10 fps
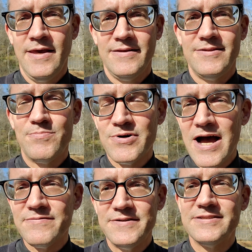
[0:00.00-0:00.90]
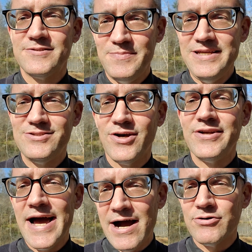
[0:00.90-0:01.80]
The prophet speaks on
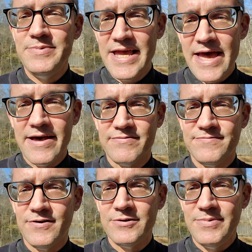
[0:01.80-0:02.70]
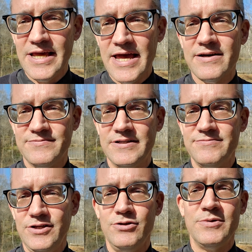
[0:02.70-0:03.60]
our behalf, on behalf of
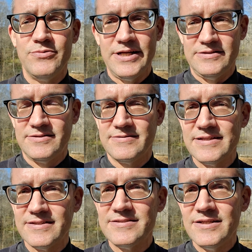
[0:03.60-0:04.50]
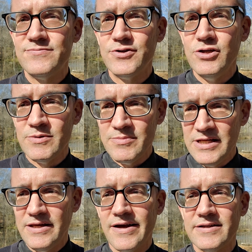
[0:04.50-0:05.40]
the human race. As a sinful human
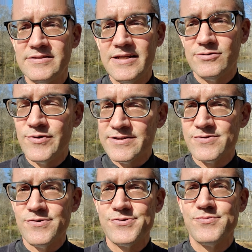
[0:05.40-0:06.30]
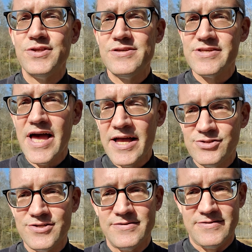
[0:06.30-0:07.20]
being, Isaiah wrestles with his
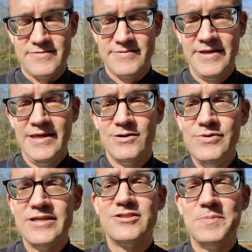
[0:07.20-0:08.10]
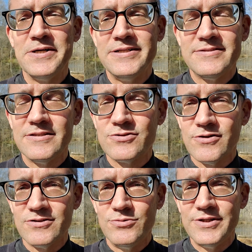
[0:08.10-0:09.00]
conscience. We experience this
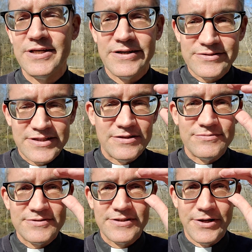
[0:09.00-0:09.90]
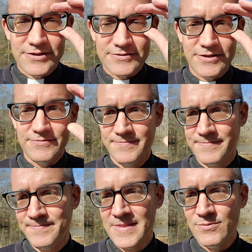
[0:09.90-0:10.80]
struggle within ourselves also.
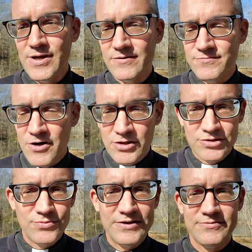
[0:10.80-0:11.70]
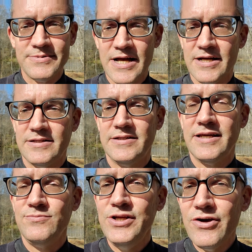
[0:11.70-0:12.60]
We have fallen away from God,
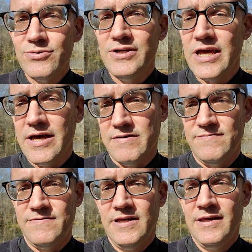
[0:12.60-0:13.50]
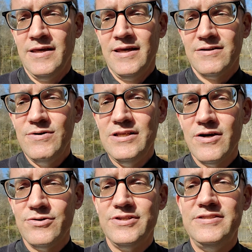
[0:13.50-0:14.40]
and we know we have. We
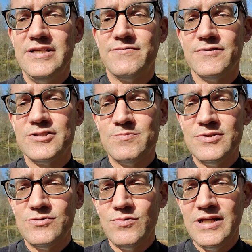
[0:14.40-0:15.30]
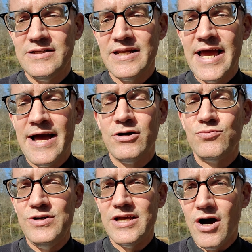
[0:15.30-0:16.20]
know the difference between how
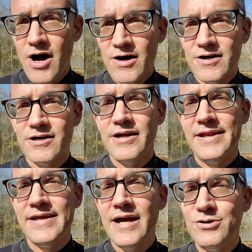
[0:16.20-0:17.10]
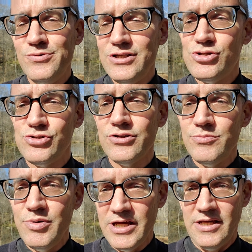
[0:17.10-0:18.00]
we are and how we
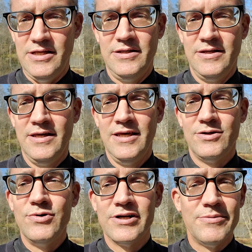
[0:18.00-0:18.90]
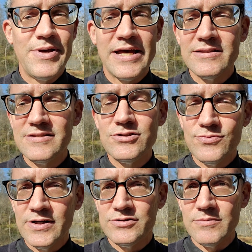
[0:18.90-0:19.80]
should be. We're in a bad
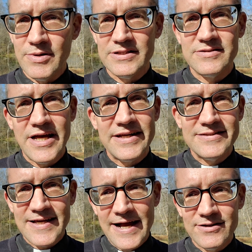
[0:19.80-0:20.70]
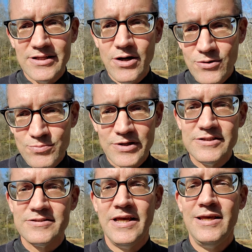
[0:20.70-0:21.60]
situation, but it's not entirely
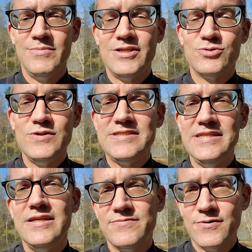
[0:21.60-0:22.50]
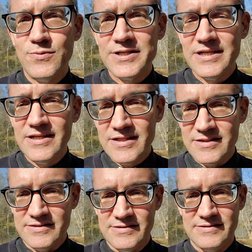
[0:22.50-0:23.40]
hopeless because we see it for what it
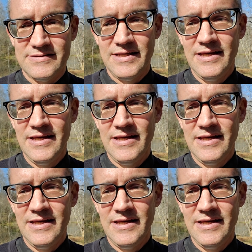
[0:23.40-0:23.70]
is.